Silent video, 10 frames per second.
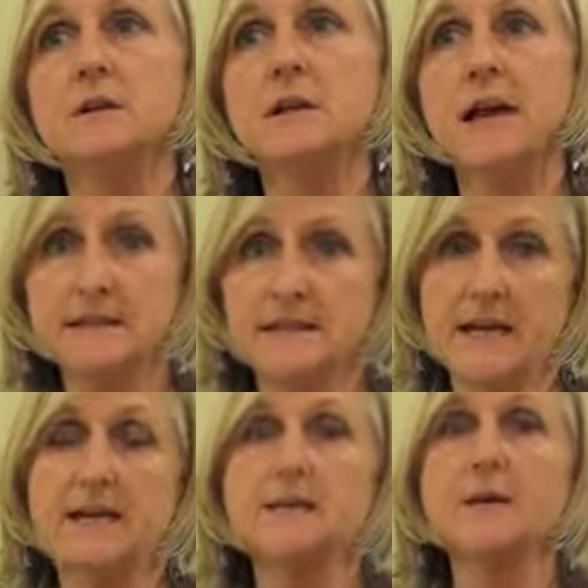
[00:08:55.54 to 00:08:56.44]

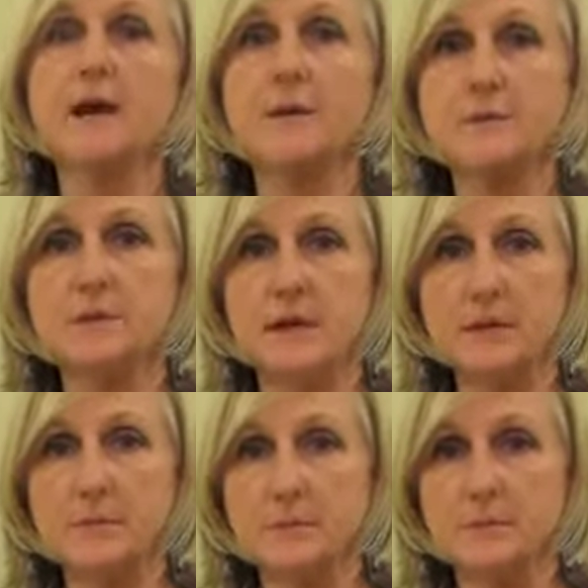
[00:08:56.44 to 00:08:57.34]
hesitating. They kept
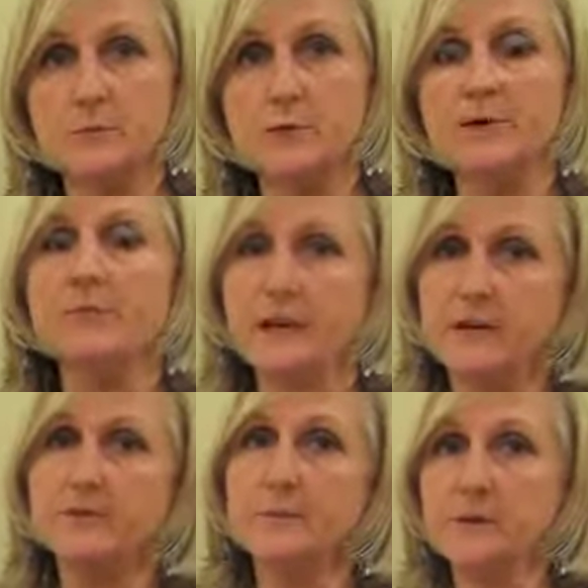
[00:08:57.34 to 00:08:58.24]

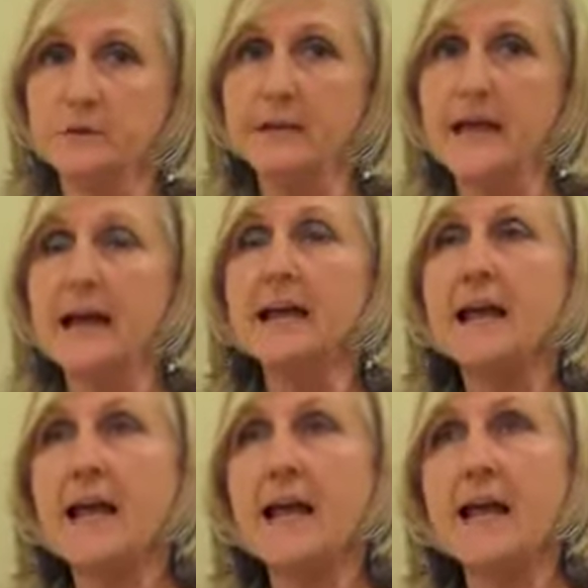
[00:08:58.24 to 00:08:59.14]
refraining from doing that.
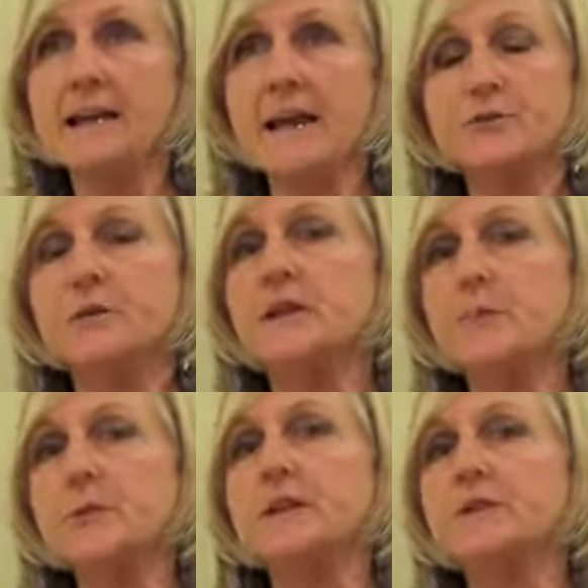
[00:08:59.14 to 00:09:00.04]
And after a
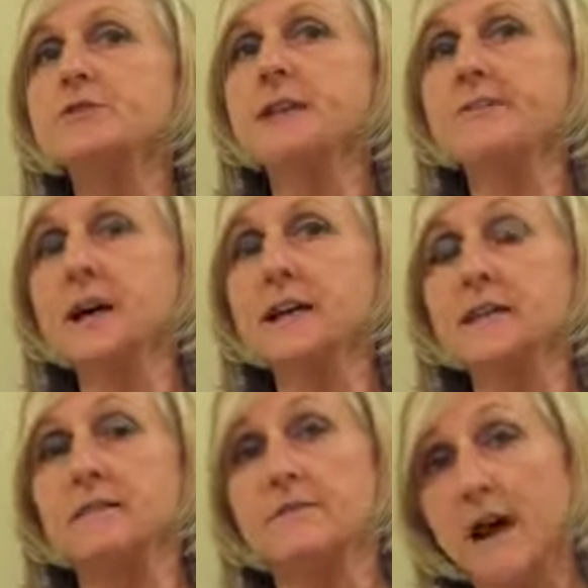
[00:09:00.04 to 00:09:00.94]
couple of years, they finally
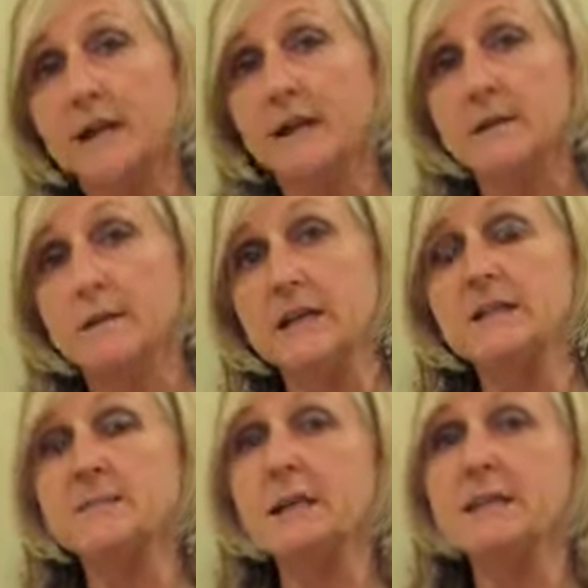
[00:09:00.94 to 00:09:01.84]
confided in me.
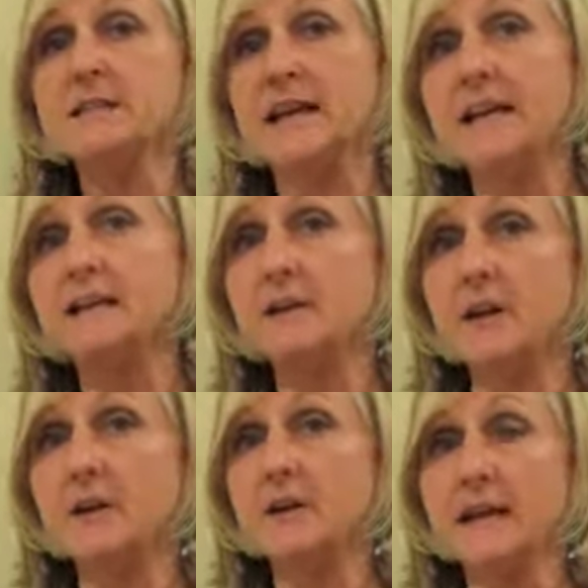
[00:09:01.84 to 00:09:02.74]
It's because they
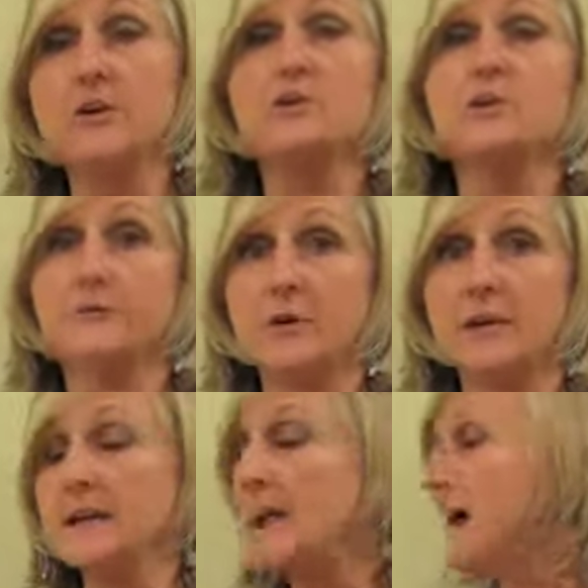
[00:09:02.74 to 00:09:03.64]
couldn't afford
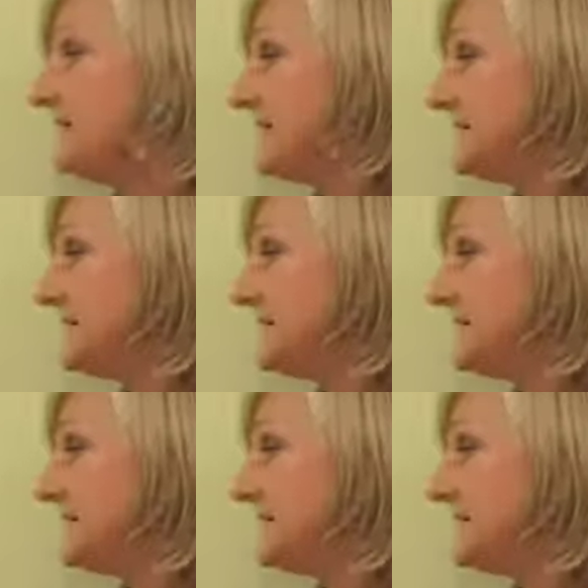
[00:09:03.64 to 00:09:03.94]
it. They